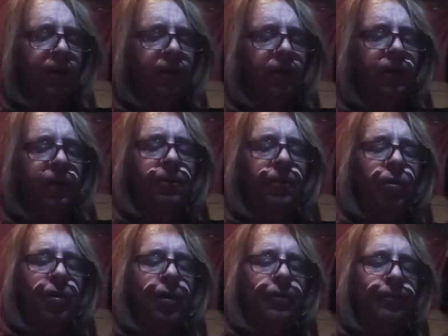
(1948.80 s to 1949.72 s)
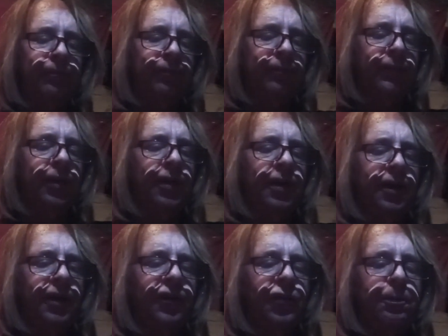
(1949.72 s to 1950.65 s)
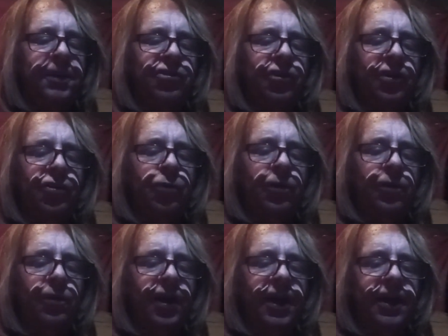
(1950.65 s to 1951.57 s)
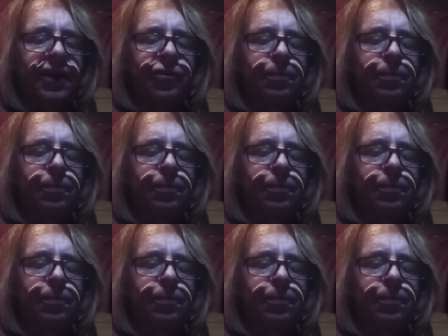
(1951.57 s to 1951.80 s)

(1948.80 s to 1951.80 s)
Mona, speechless with rage,